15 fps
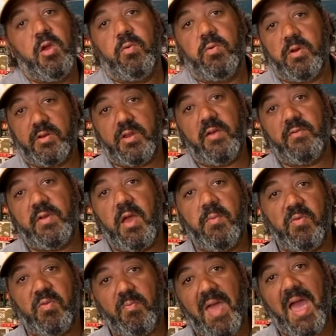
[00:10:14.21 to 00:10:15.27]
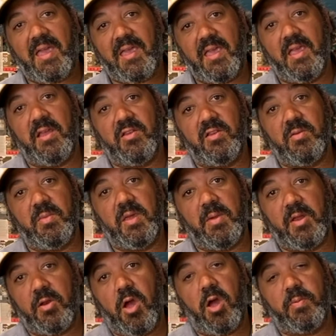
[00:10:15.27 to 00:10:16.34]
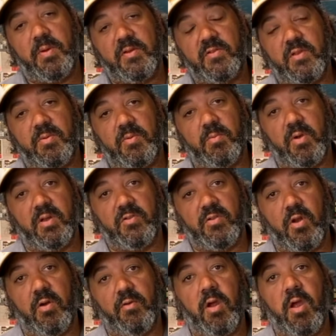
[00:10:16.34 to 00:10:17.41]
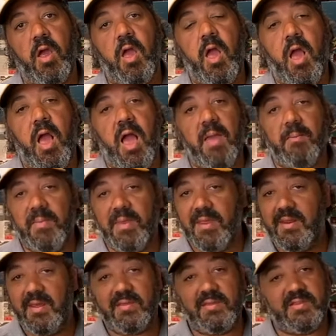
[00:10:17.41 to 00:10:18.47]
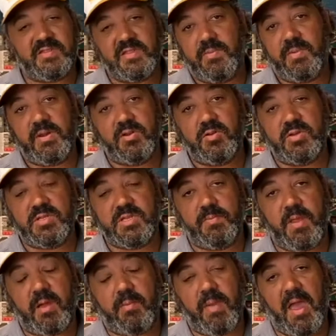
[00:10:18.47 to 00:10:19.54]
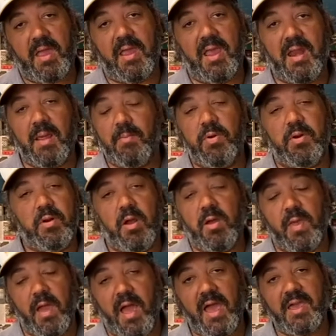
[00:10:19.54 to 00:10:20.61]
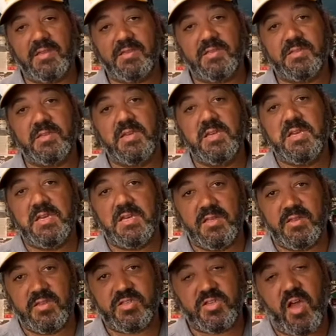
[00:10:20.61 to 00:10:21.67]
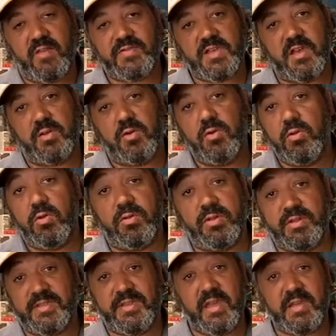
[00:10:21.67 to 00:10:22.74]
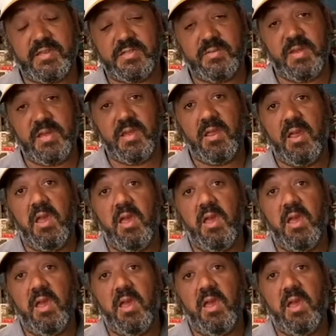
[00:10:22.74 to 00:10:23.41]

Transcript: when a dove comes back into me, my dog picks it up and brings it over, I immediately slip it into a Ziploc baggie and I put it on the ice in the soft side cooler that's next to me.